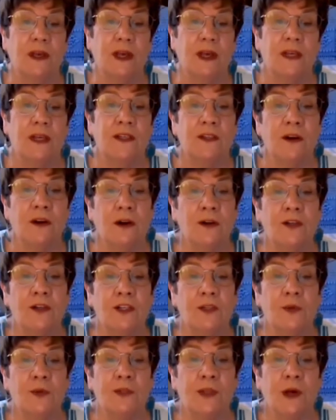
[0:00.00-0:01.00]
and
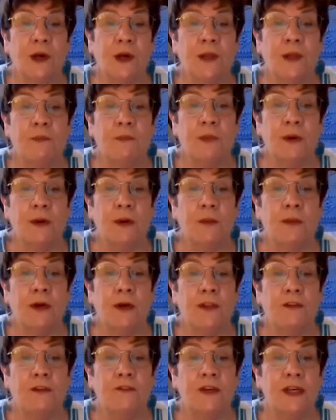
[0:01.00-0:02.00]
darkness was
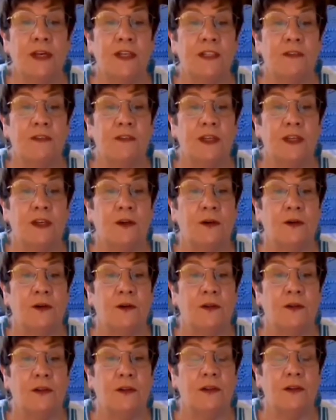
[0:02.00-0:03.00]
upon the face of the earth.